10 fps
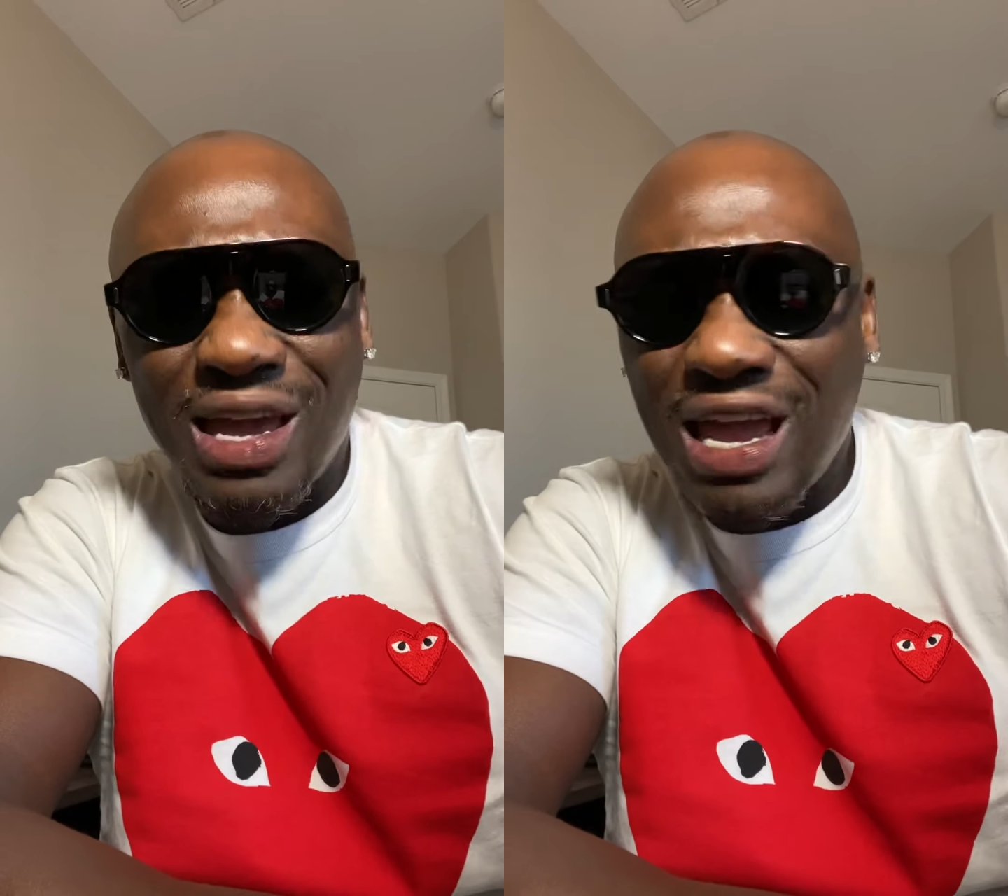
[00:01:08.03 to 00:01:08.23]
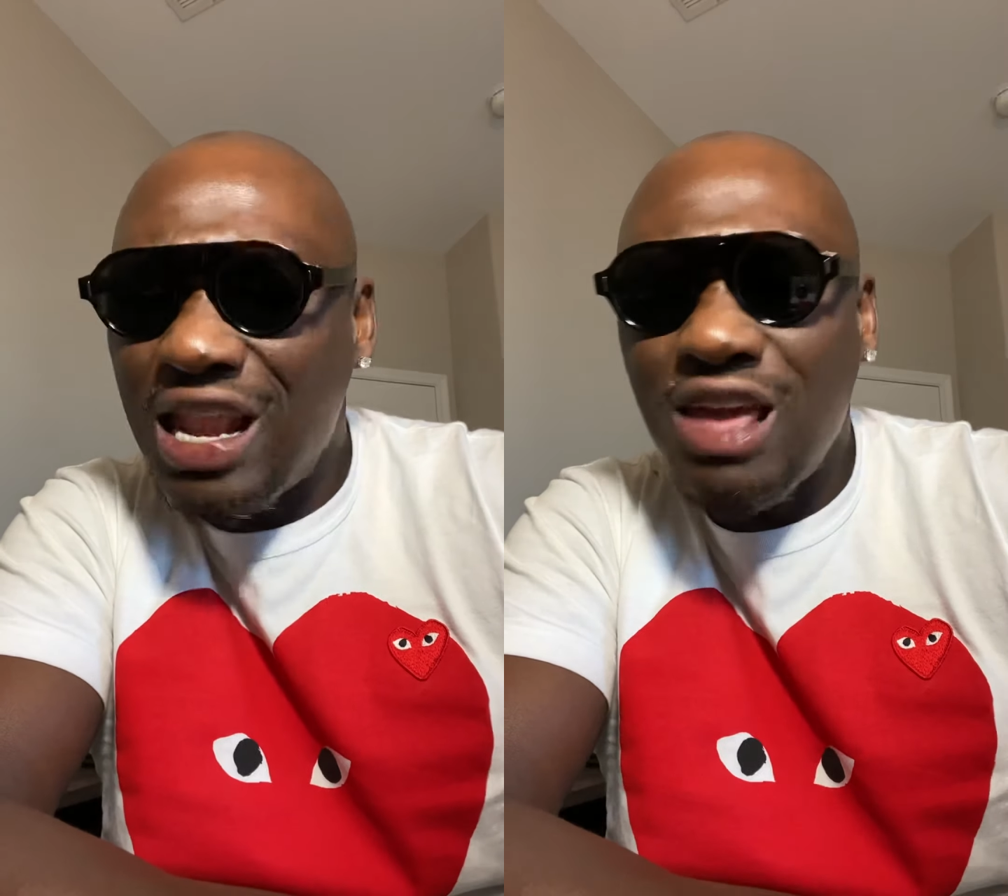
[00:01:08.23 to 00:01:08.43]

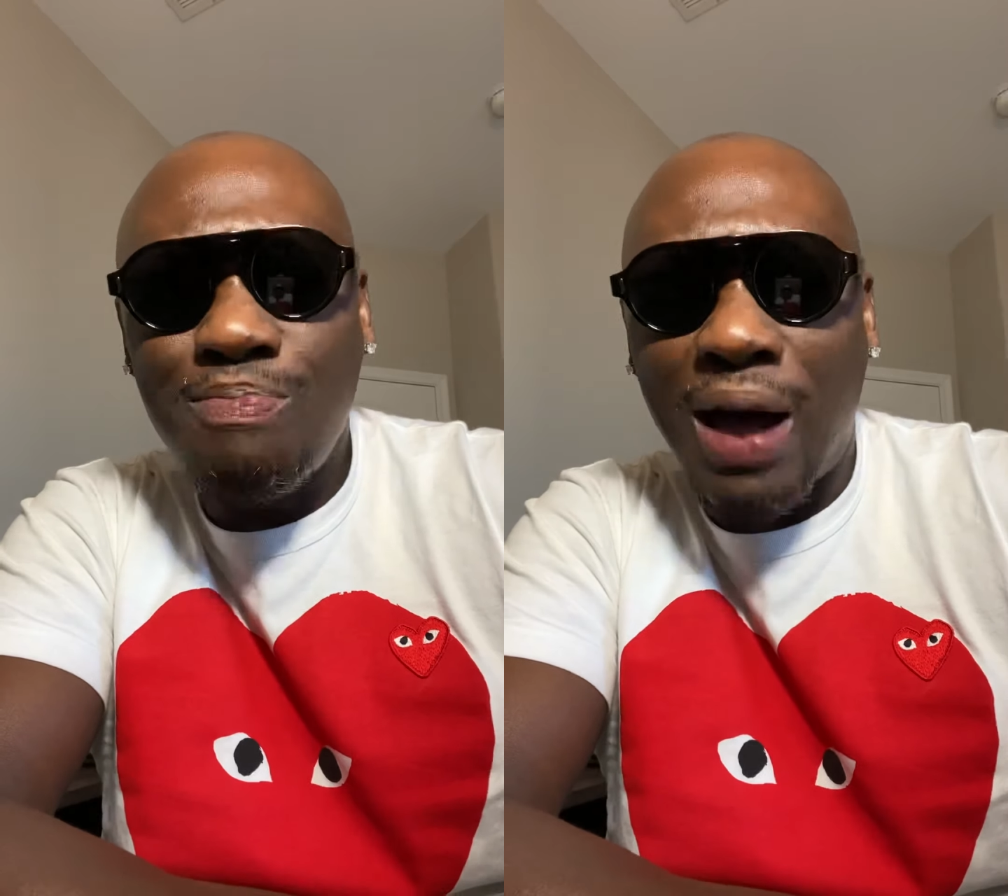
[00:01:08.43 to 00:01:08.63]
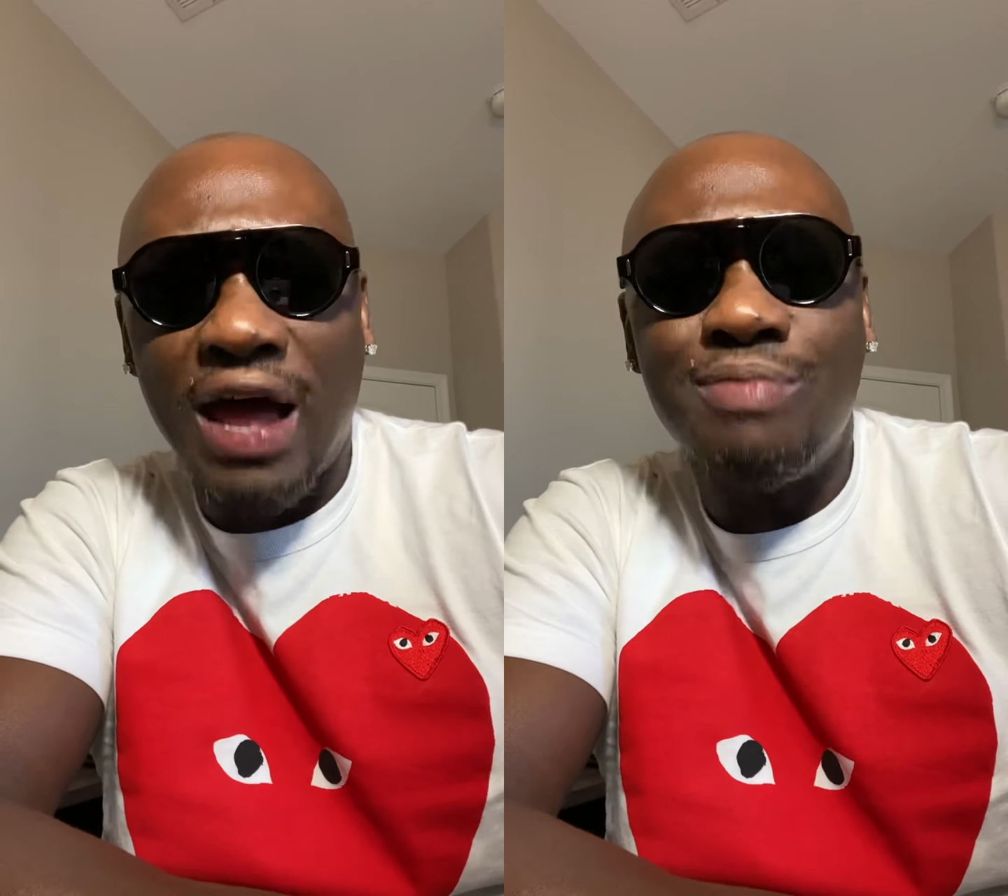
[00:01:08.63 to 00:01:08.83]

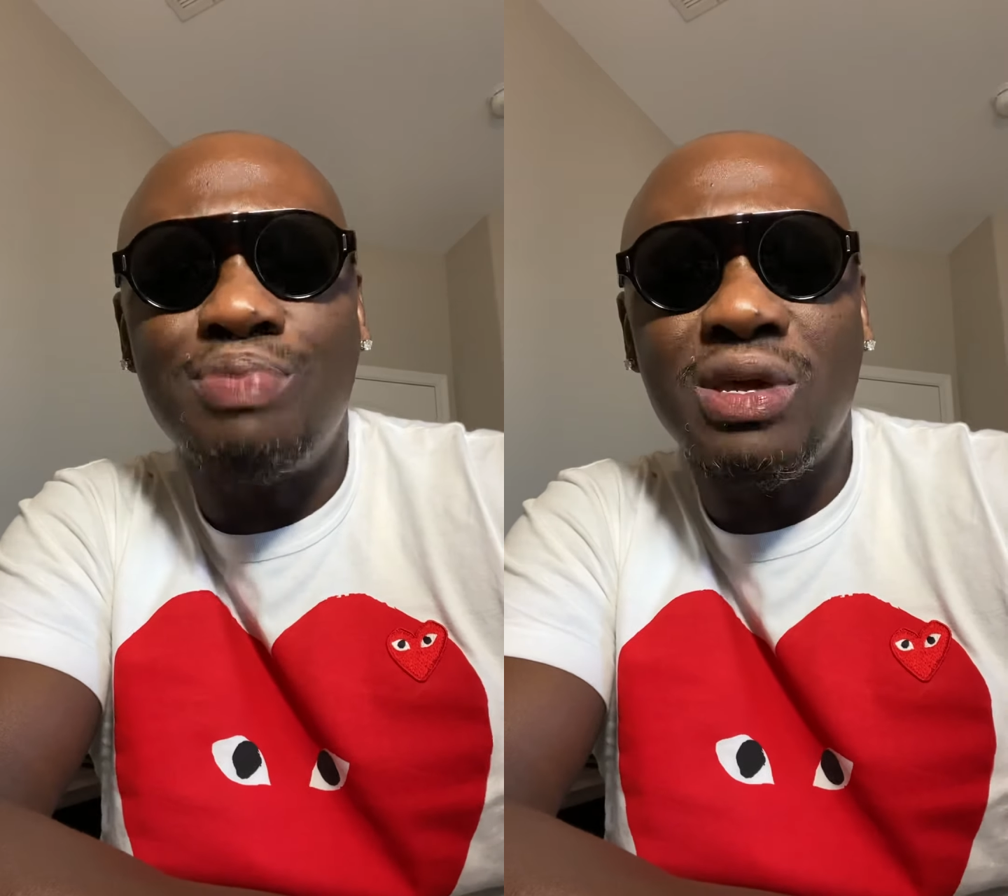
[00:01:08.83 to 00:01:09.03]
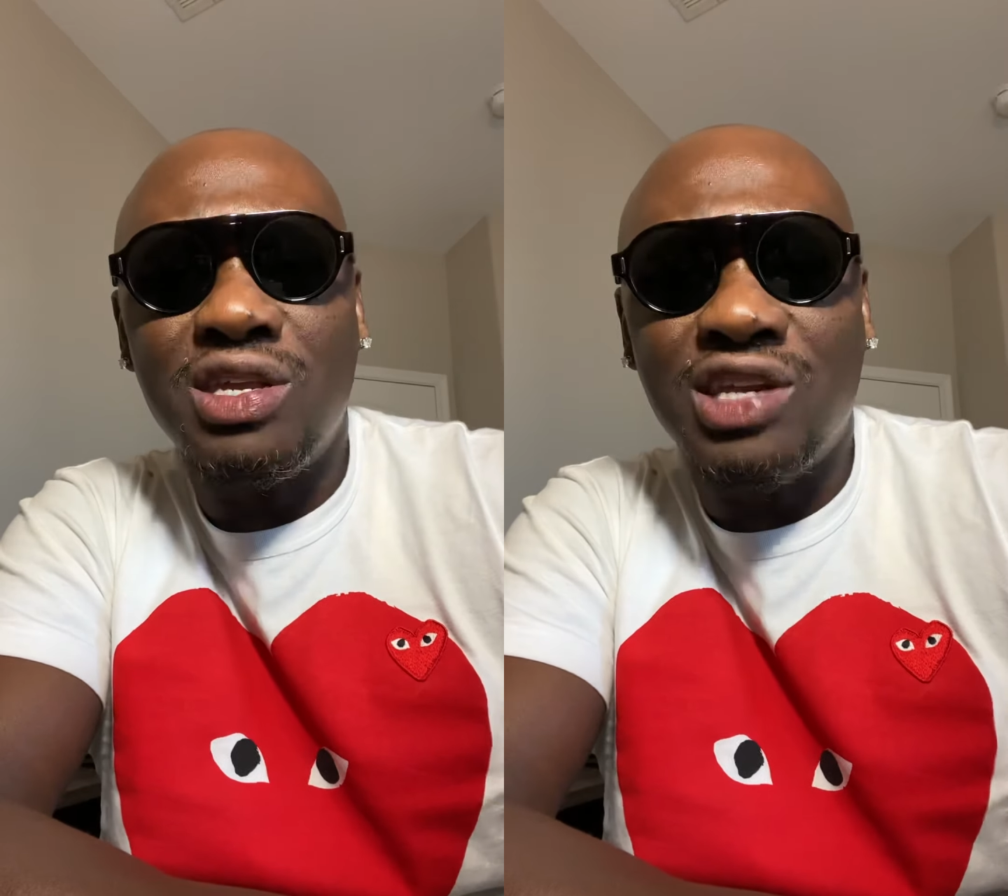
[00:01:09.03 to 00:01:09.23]
anybody
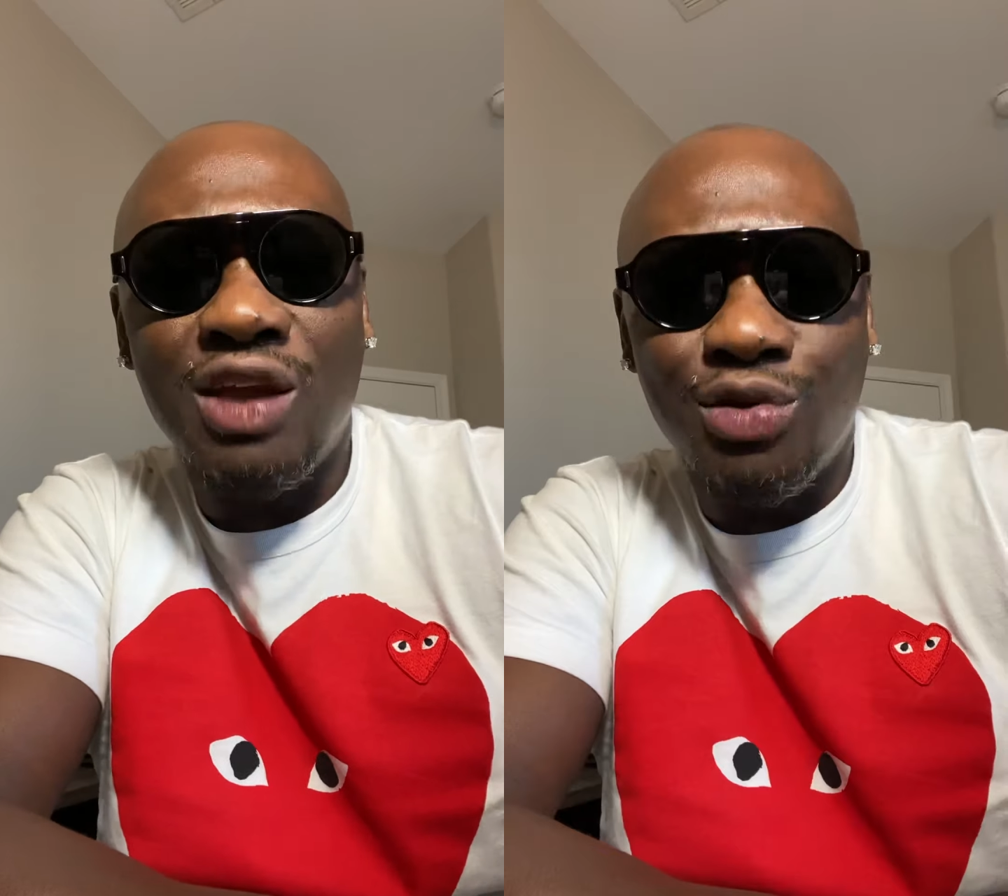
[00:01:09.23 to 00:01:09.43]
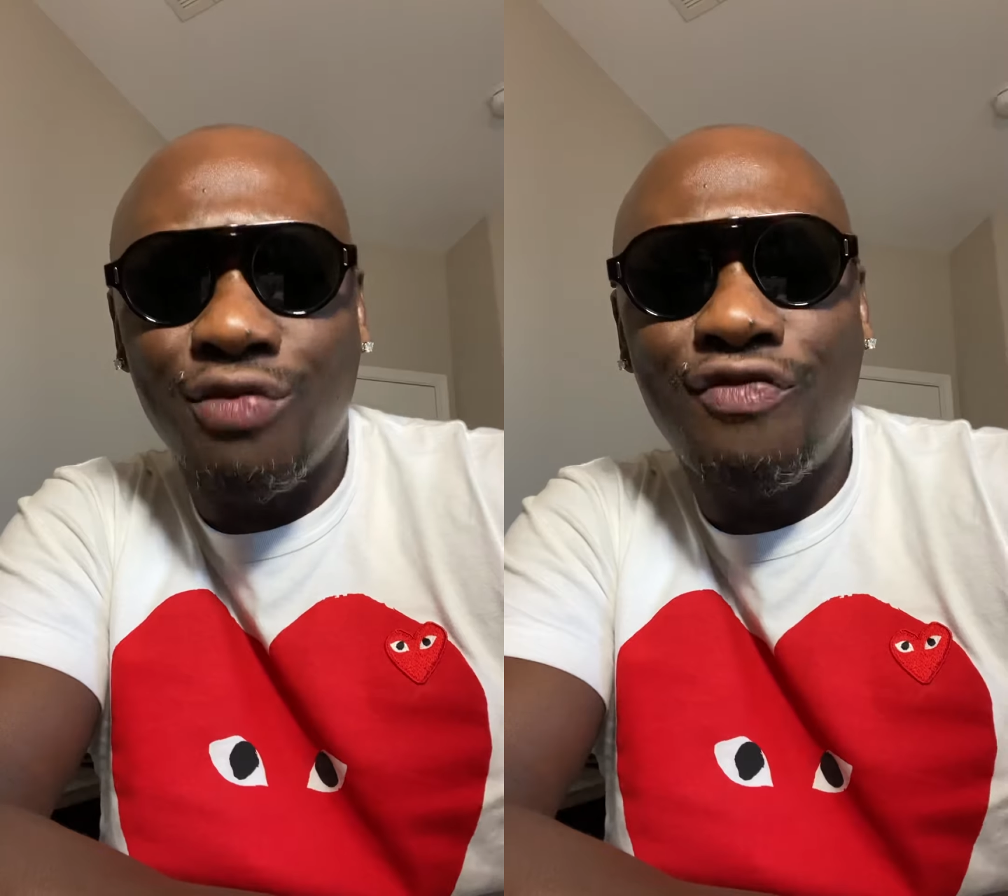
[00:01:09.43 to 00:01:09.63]
BJ
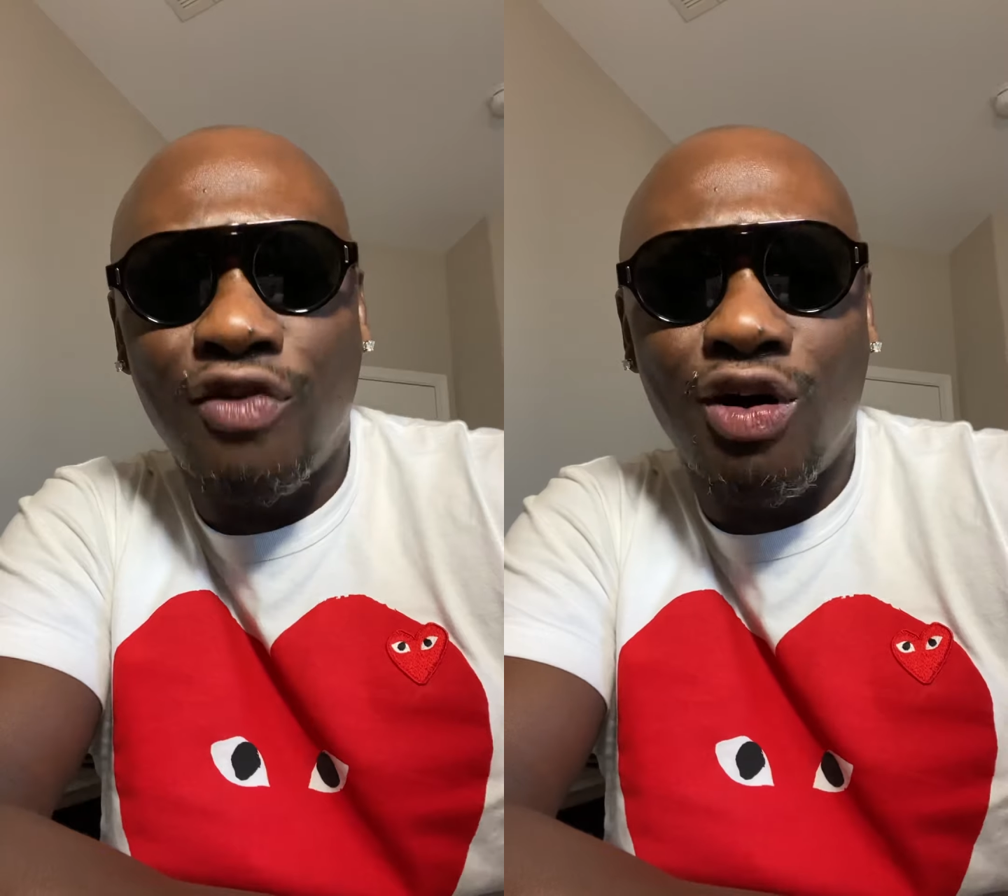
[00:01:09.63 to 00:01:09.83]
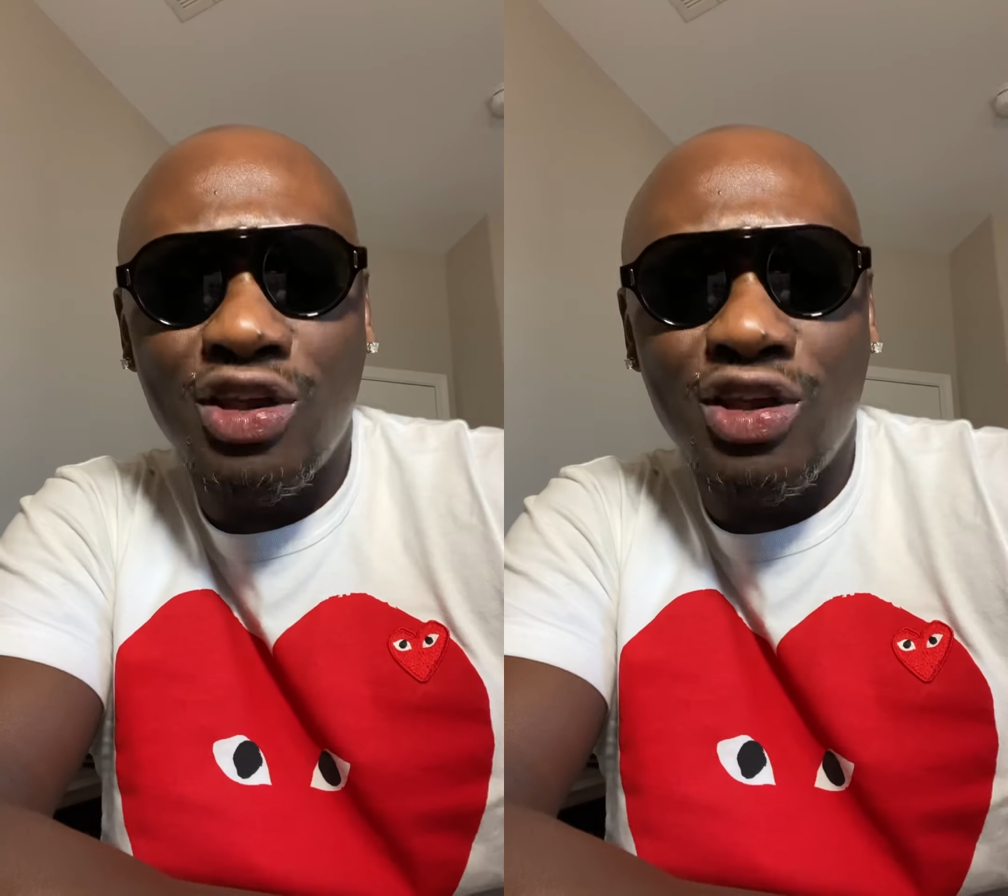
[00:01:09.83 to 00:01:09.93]
would have fought,